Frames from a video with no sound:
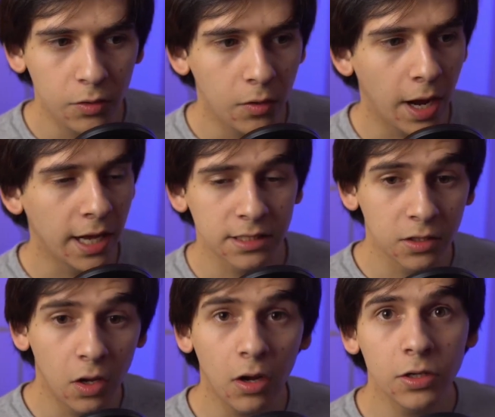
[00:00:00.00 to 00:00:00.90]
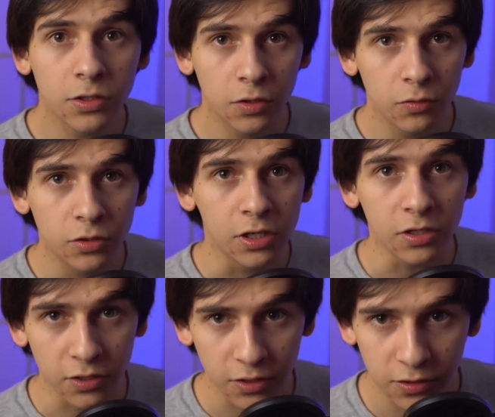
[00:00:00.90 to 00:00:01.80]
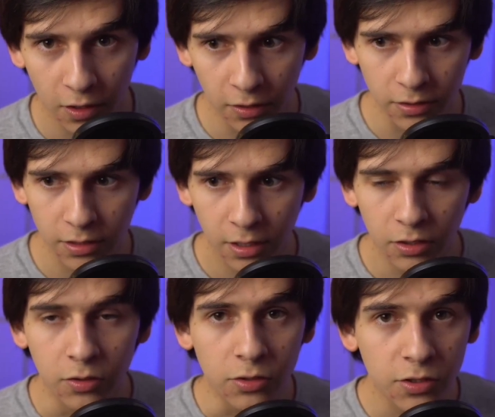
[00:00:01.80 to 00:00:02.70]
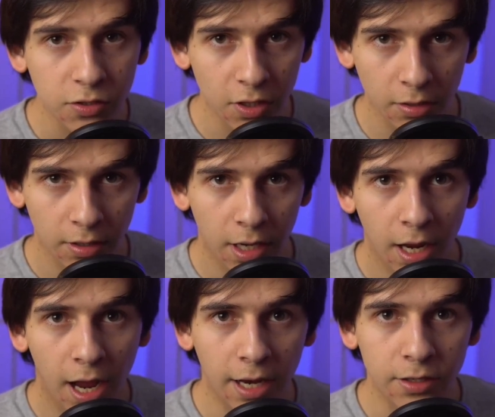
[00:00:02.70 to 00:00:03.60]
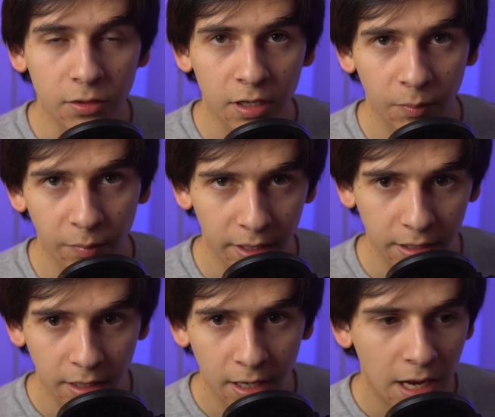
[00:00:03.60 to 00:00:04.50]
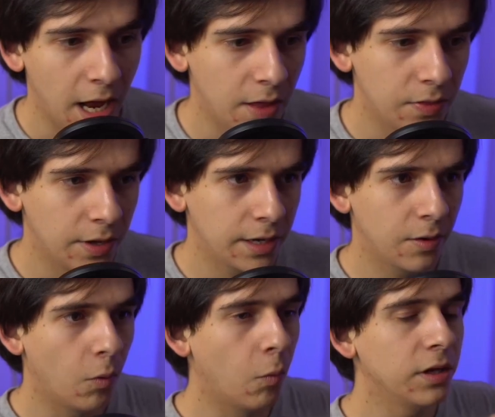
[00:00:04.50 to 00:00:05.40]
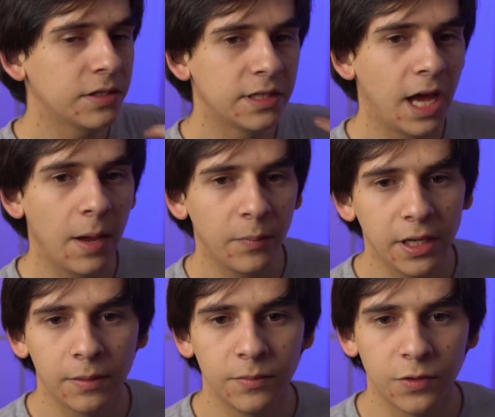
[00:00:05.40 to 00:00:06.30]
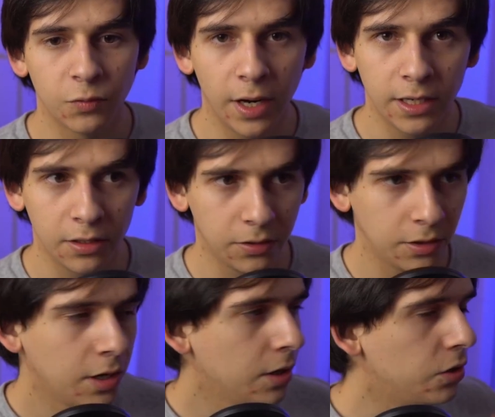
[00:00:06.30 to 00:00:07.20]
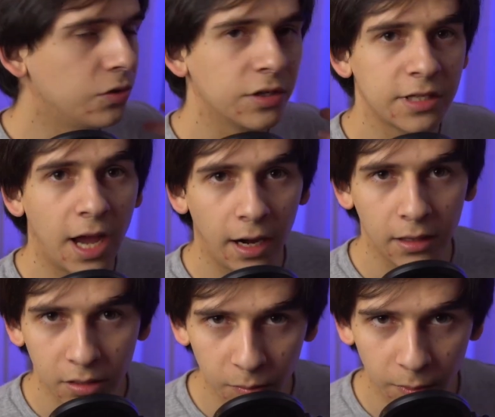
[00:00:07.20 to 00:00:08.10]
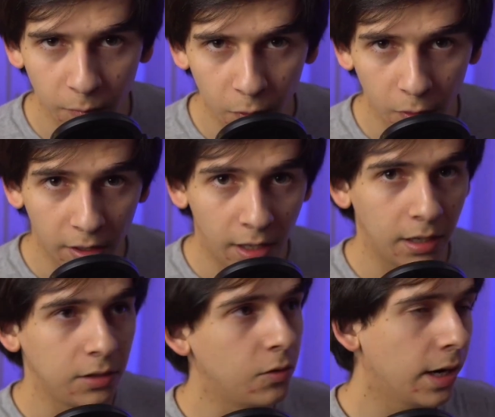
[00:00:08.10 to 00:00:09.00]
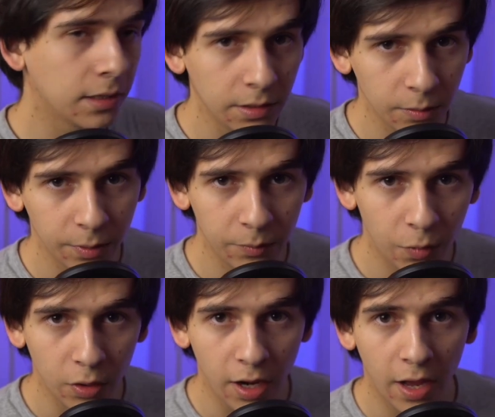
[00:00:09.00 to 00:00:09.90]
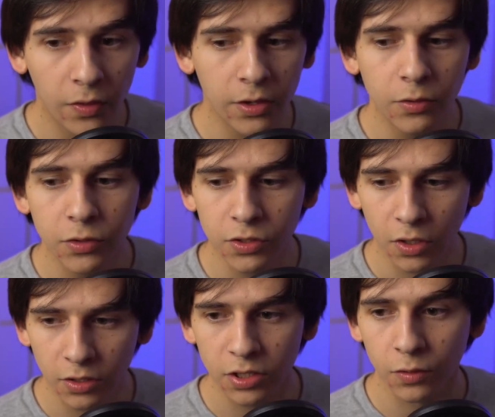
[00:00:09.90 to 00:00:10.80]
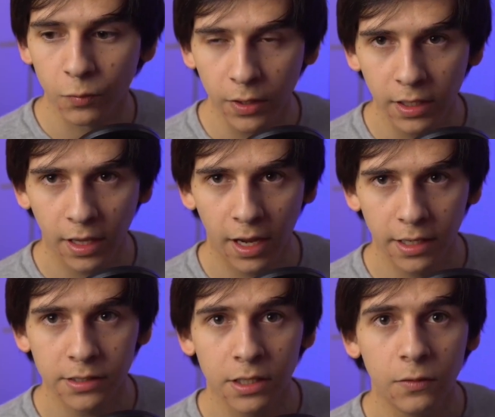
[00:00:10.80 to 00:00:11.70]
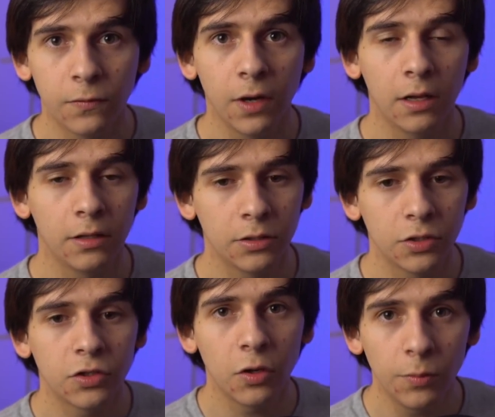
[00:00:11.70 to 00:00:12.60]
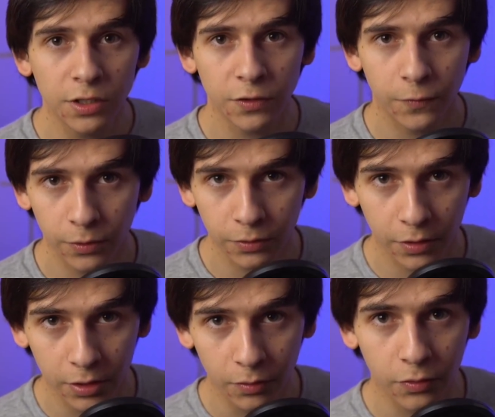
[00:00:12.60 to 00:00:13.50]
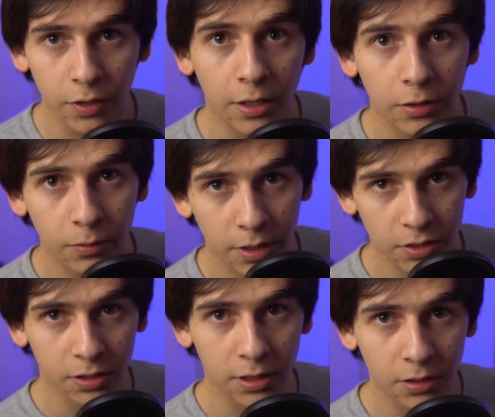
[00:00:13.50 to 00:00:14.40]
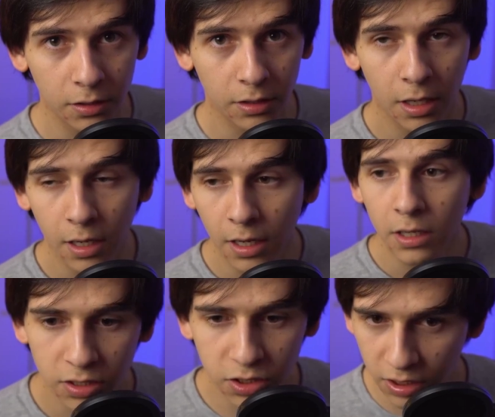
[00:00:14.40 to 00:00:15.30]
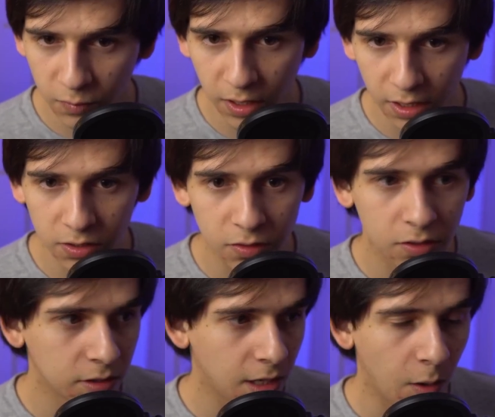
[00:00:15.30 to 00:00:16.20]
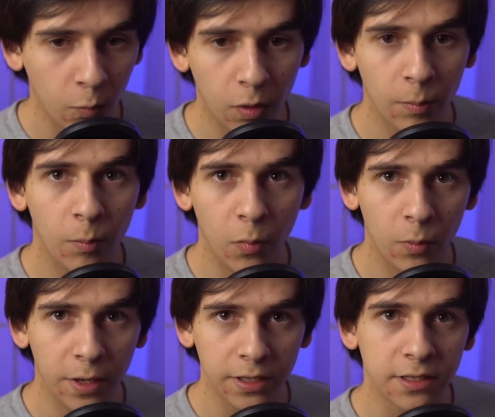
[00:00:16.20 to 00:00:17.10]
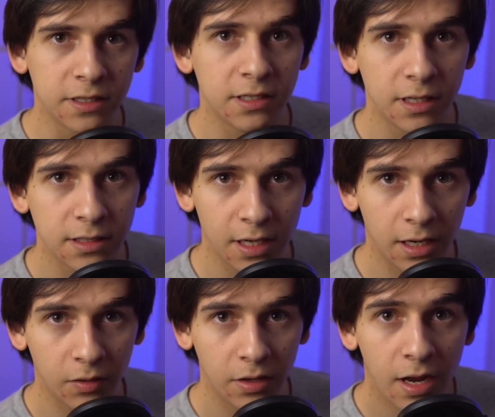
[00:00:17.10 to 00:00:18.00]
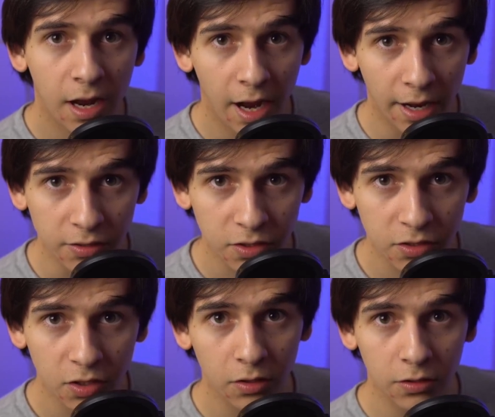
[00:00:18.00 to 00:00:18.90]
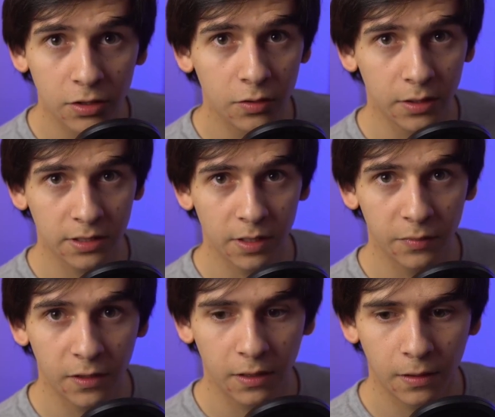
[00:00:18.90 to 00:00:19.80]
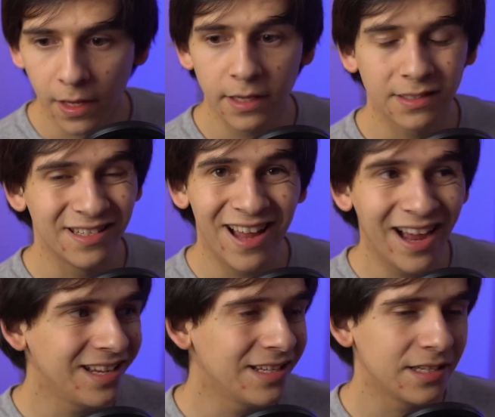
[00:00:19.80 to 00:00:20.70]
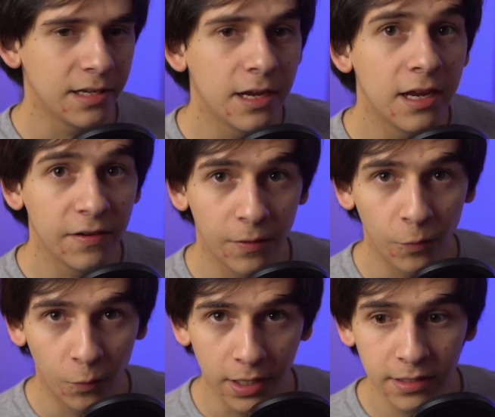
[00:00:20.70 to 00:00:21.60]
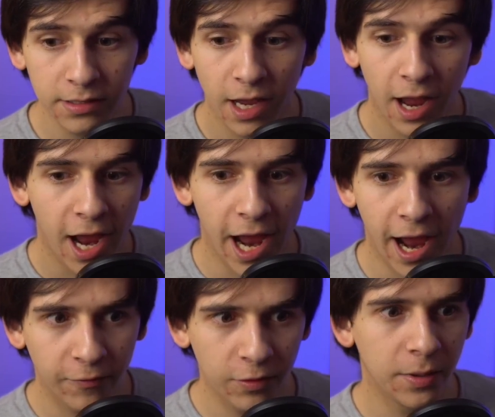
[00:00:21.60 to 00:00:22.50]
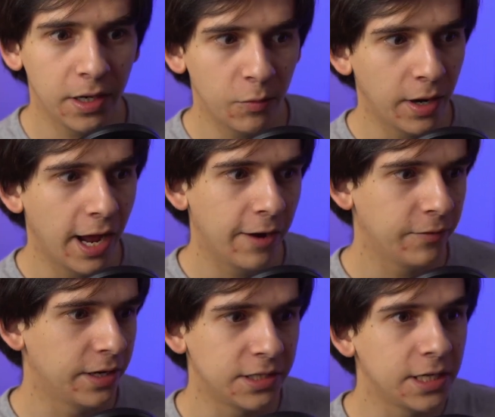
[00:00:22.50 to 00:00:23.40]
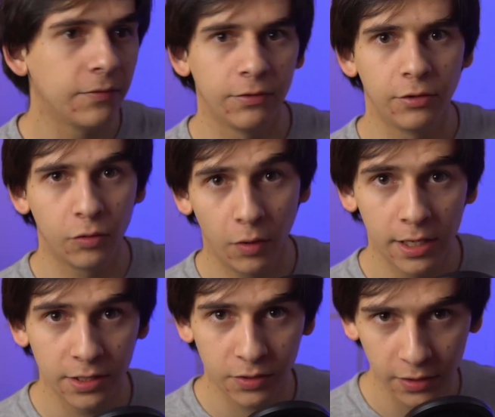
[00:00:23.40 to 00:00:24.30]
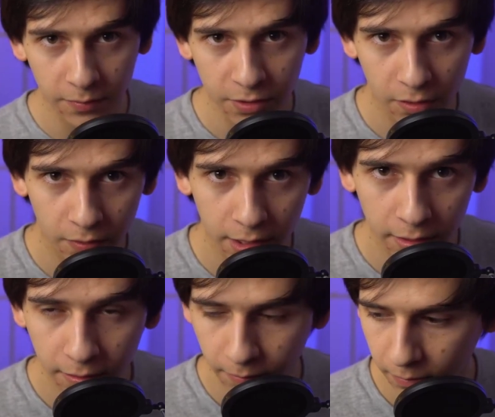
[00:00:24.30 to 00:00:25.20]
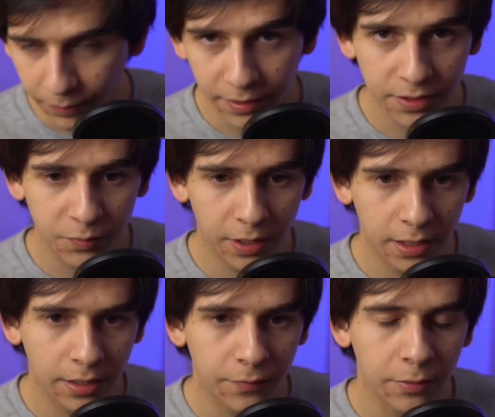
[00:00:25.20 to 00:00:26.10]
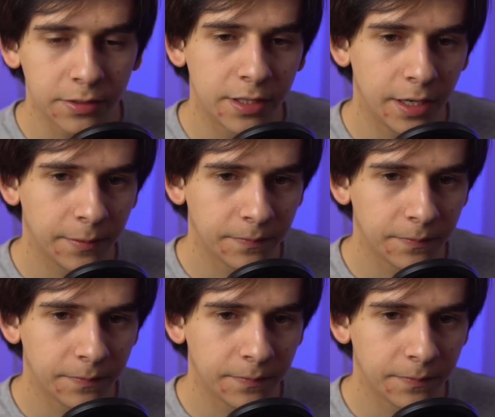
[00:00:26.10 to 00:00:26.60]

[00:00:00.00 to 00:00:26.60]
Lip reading: As long as you just start. You start and you commit. And then once that becomes regular, you just add a little bit more, and then you add a little bit more, and then you start to realize that you've gone so much further than you thought you initially could, just because you took that one moment to sit down and start doing something. It's not easy. If it was, everybody would have achieved their greatest dreams already. But this is what I leave you with today.